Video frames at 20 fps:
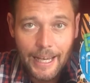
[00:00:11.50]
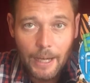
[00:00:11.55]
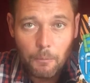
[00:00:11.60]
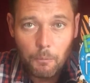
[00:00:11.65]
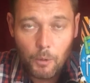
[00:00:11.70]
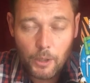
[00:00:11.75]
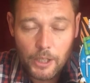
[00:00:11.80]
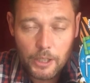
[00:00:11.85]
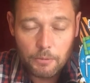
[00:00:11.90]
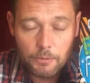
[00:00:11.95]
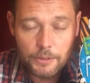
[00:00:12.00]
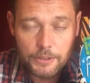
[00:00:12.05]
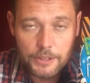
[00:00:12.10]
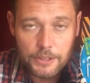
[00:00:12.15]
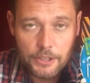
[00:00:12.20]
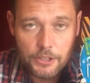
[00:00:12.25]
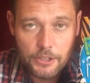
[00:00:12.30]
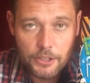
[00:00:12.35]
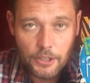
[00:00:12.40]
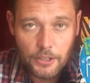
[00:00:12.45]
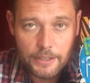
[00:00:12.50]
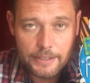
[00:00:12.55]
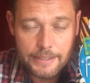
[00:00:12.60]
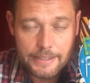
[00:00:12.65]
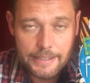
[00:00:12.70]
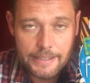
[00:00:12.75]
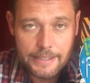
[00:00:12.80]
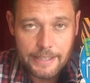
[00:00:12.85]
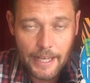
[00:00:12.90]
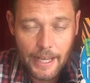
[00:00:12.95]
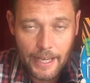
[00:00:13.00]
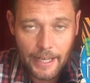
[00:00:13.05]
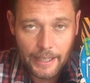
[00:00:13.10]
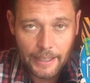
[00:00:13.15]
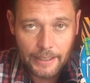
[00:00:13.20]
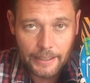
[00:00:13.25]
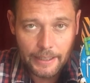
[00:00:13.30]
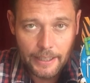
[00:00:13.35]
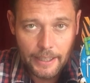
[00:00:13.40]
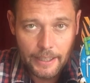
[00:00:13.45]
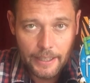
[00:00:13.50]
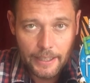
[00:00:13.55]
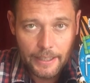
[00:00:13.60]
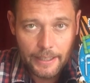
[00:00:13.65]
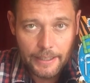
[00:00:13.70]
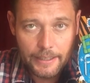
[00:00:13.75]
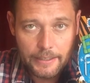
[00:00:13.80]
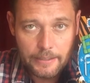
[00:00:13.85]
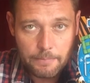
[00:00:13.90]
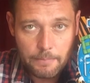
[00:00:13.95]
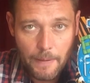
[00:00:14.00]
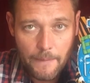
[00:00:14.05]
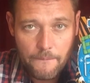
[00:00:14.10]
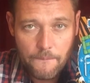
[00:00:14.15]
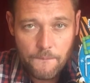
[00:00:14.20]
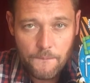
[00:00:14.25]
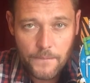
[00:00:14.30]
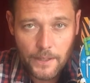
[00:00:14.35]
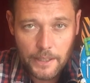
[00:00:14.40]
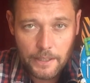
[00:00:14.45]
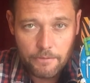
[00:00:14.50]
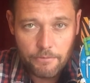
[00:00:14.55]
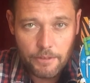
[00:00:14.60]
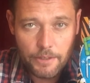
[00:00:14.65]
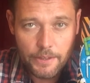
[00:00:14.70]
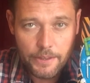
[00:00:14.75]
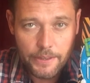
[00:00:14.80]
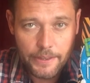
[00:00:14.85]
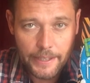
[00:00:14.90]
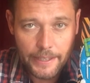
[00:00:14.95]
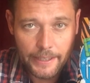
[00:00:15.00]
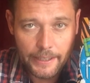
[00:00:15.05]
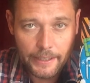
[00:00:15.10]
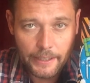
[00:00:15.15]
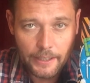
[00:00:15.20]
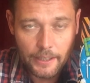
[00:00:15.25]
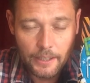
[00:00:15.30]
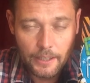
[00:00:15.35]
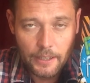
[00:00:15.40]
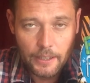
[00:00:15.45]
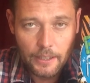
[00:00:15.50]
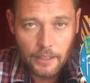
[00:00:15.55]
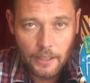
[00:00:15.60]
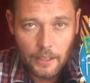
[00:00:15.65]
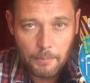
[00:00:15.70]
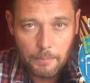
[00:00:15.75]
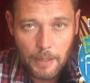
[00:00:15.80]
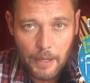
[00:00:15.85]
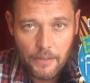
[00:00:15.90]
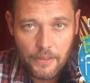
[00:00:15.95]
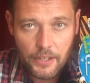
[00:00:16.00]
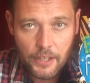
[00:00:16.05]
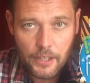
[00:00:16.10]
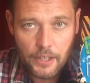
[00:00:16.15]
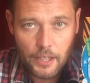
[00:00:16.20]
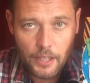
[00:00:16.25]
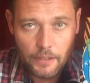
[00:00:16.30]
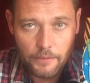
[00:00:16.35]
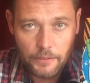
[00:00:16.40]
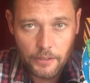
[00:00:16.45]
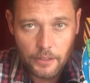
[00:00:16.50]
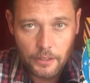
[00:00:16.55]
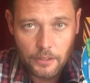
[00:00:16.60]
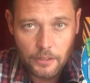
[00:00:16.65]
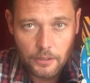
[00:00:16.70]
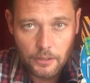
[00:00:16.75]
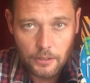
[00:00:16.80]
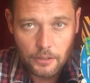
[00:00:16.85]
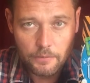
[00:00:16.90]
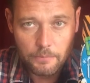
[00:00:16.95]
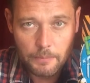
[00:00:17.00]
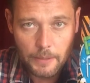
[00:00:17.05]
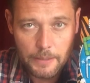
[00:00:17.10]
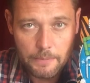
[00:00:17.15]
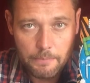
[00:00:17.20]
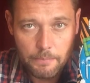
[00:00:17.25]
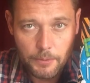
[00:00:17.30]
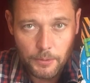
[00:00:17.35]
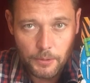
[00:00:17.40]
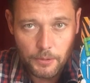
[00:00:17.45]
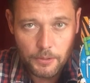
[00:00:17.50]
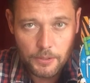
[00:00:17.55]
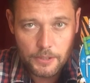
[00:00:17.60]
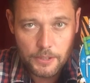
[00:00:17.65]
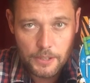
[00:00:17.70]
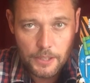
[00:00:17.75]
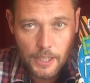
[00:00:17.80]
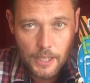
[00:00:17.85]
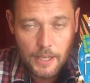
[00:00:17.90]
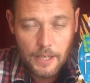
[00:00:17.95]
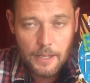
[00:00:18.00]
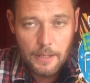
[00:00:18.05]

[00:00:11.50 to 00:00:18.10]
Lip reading: and what I wanted to show you today is my favourite thing about the cover of my books.